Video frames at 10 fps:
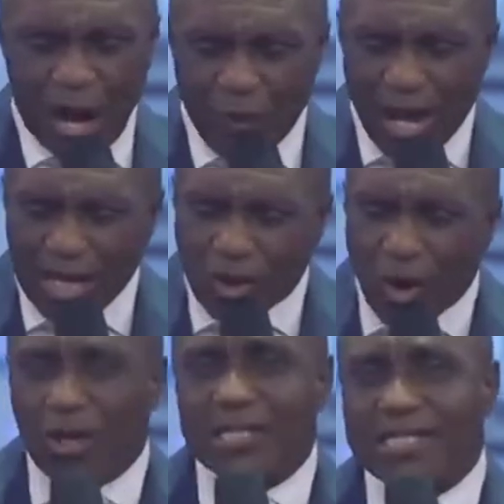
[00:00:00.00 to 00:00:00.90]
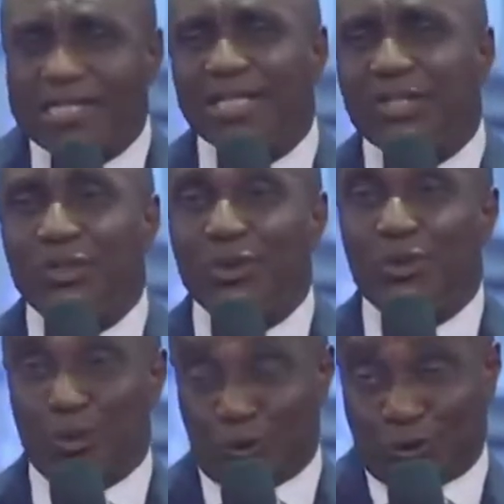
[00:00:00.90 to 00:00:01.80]
And when God tells
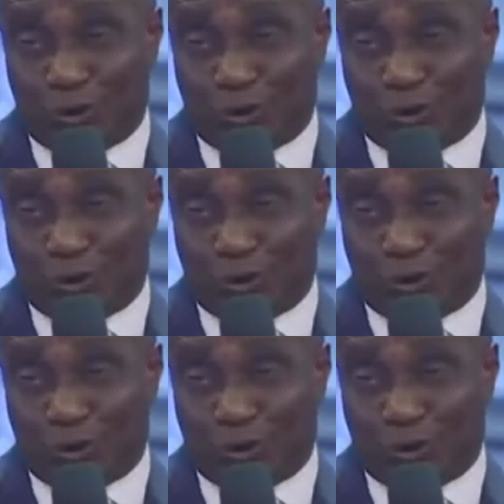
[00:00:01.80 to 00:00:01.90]
you to